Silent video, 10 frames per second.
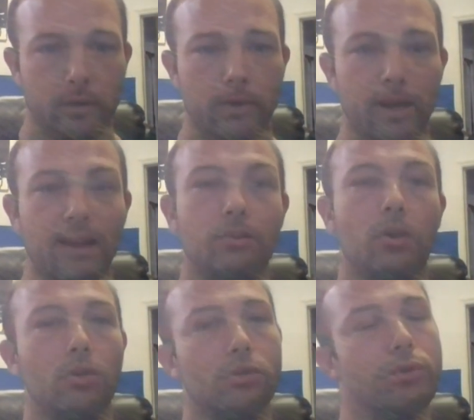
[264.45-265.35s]
Okay.
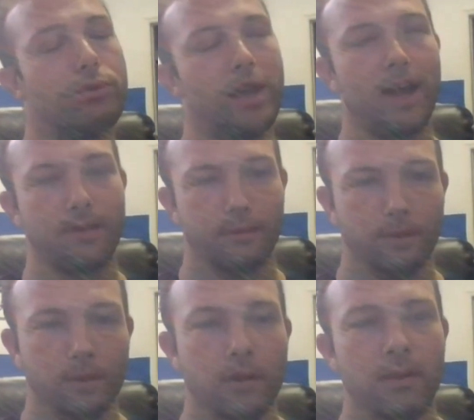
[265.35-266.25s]
Don't do that.
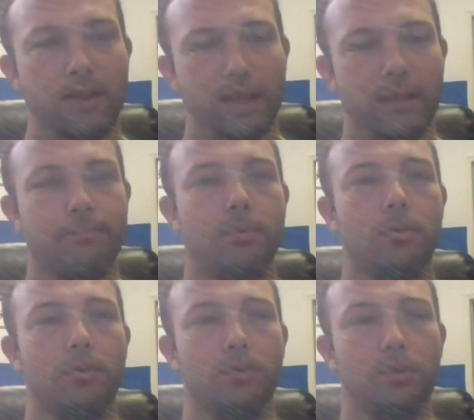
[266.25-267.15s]
Keep
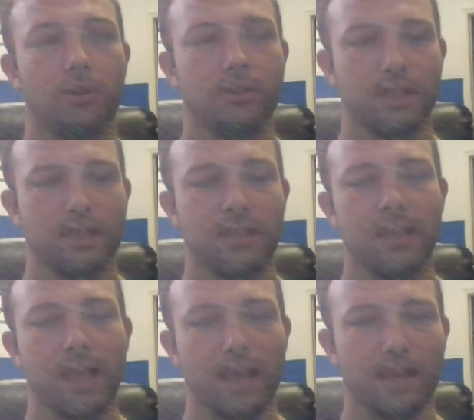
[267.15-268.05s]
your
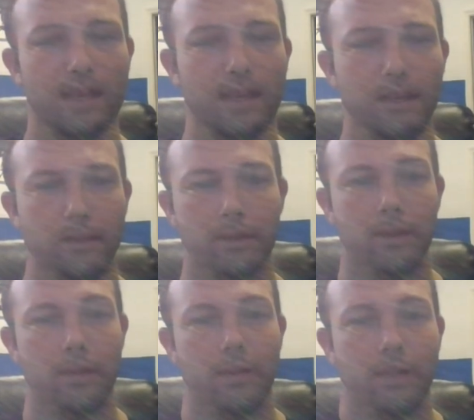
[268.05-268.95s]
existing entity
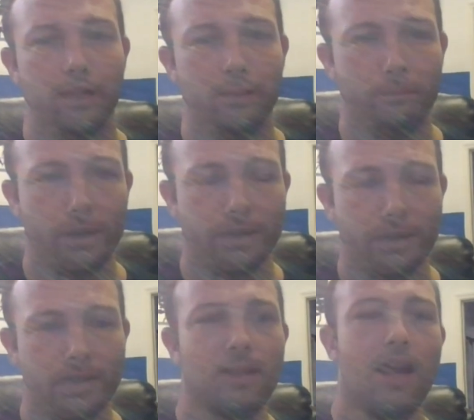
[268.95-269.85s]
in
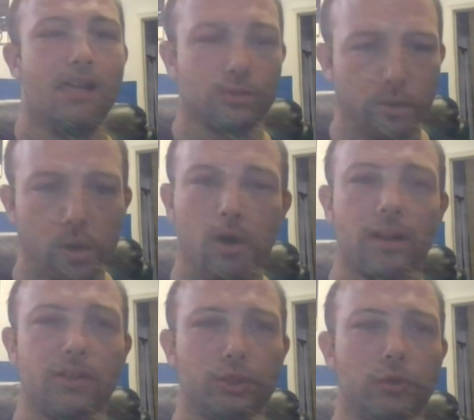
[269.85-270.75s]
business as long
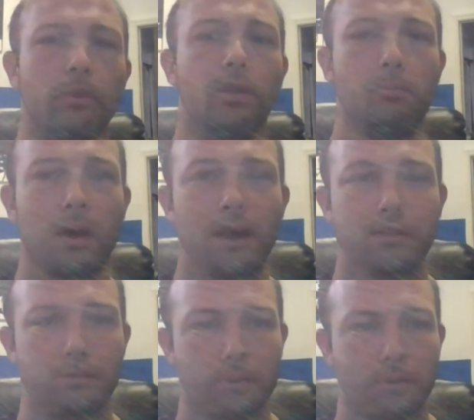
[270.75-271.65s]
as humanly
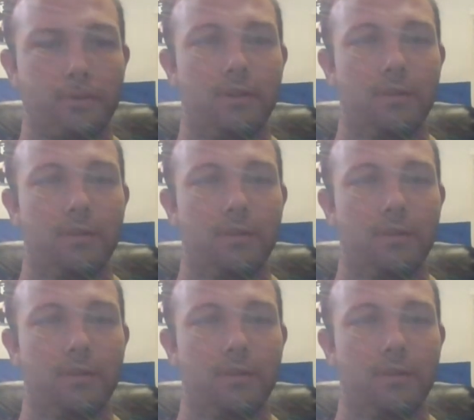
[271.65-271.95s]
possible.